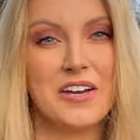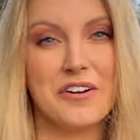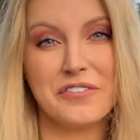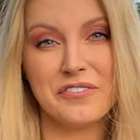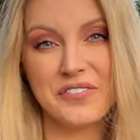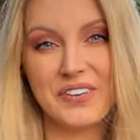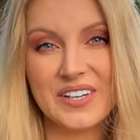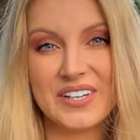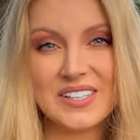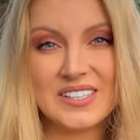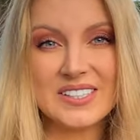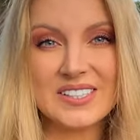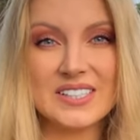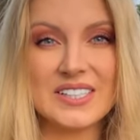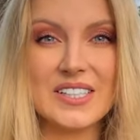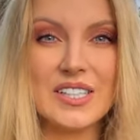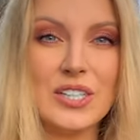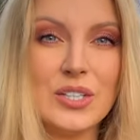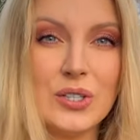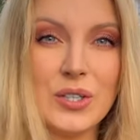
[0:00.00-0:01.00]
First,
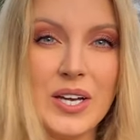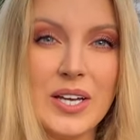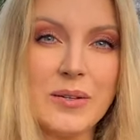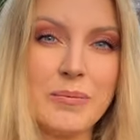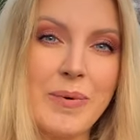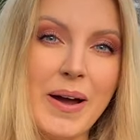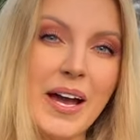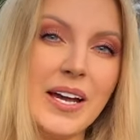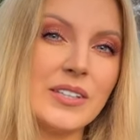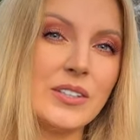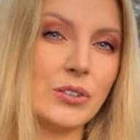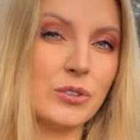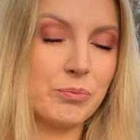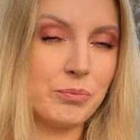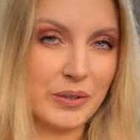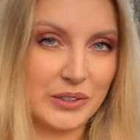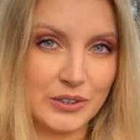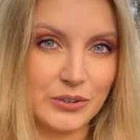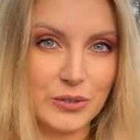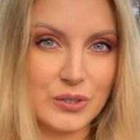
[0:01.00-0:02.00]
you can buy it on
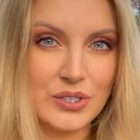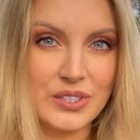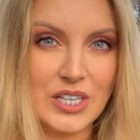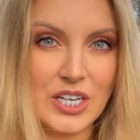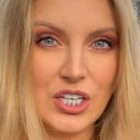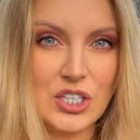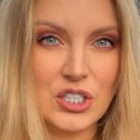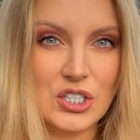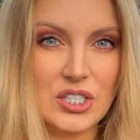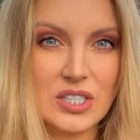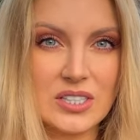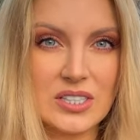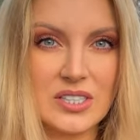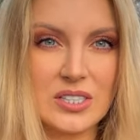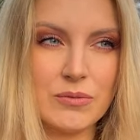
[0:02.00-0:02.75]
petrol stations,